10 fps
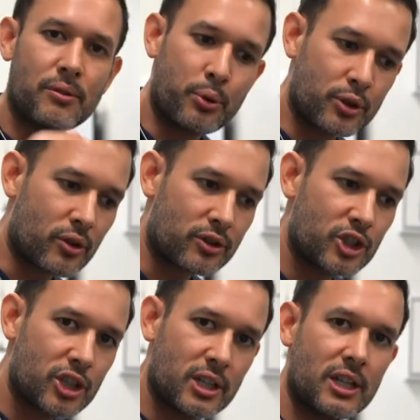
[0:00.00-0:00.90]
push
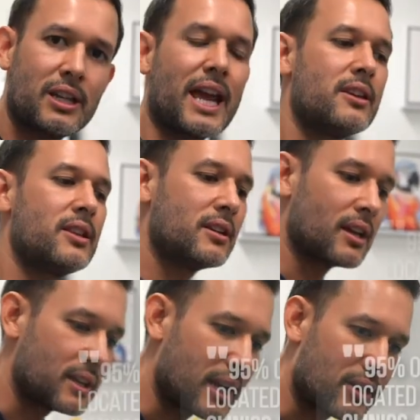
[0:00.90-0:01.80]
oxygen in, and then
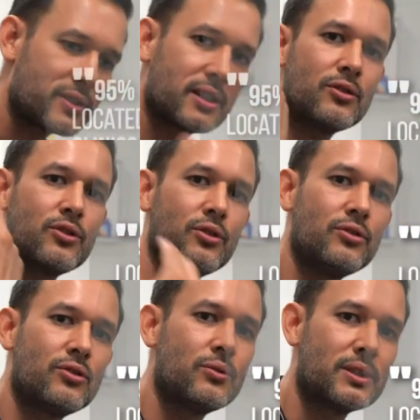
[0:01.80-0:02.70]
allow
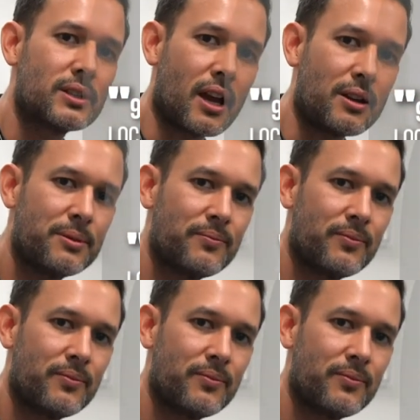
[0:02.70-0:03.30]
CO2 to escape.